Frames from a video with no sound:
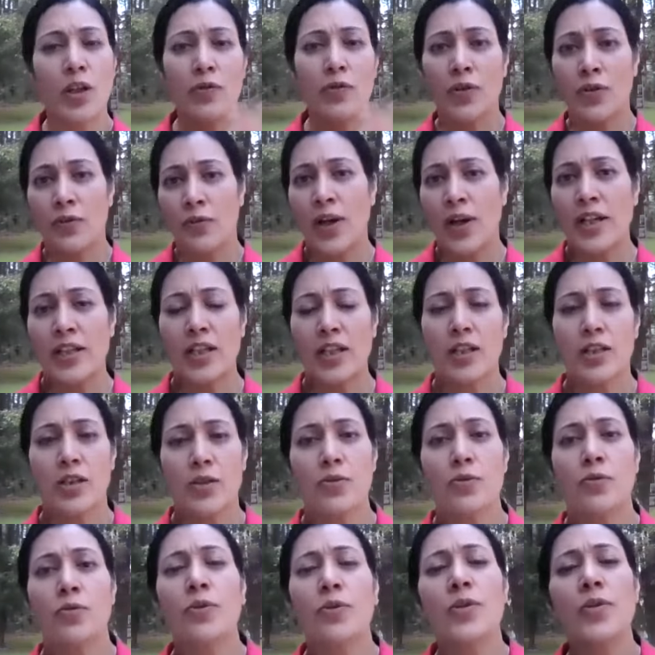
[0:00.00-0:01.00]
whatever writing
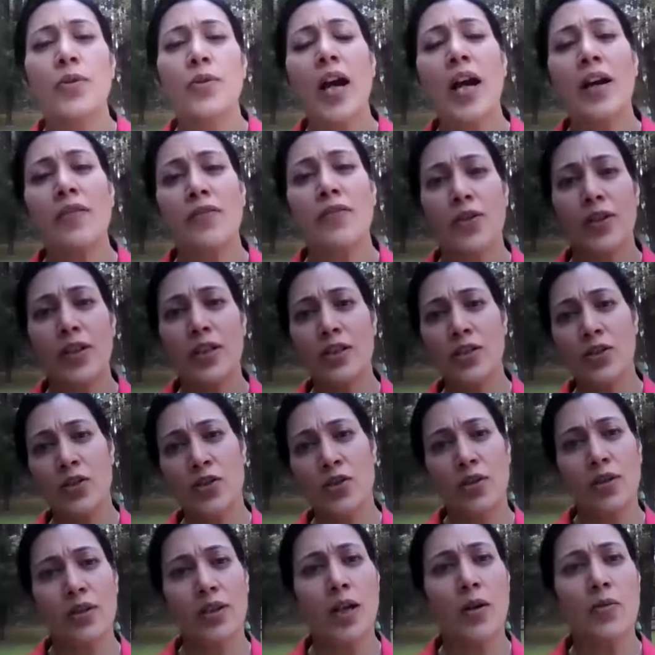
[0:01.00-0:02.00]
tool you have, you can
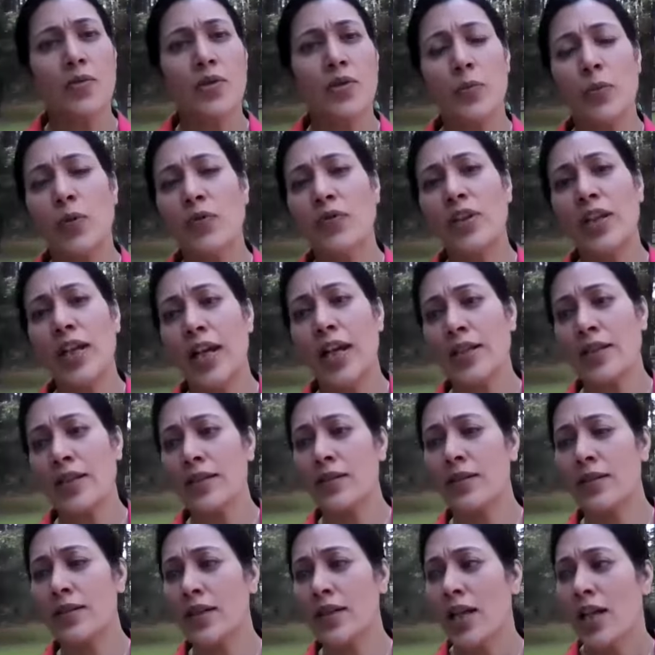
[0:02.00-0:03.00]
jot down some of the
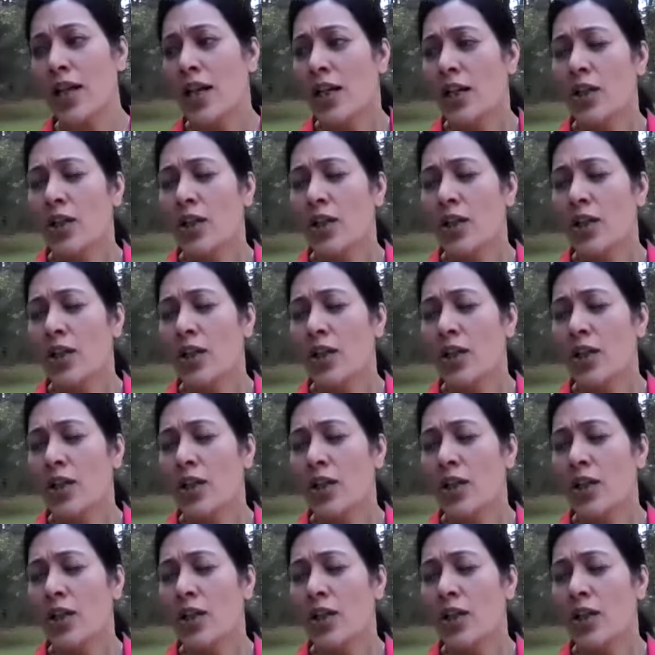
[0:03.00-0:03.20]
answers.